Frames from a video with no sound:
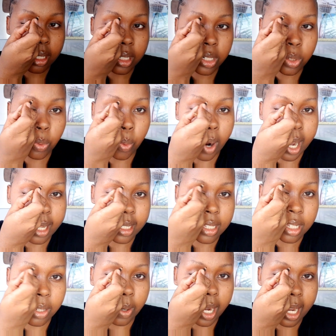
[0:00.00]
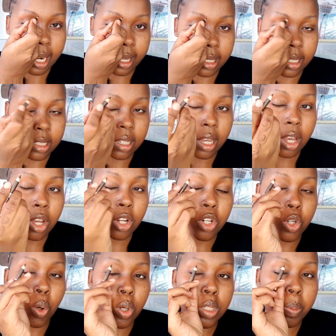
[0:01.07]
towards your eye like this.
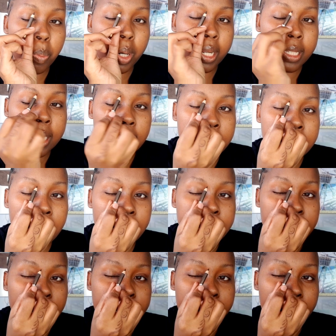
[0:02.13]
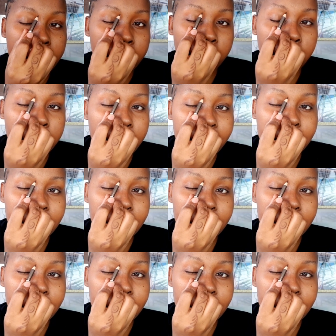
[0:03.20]
Don't place it at an angle like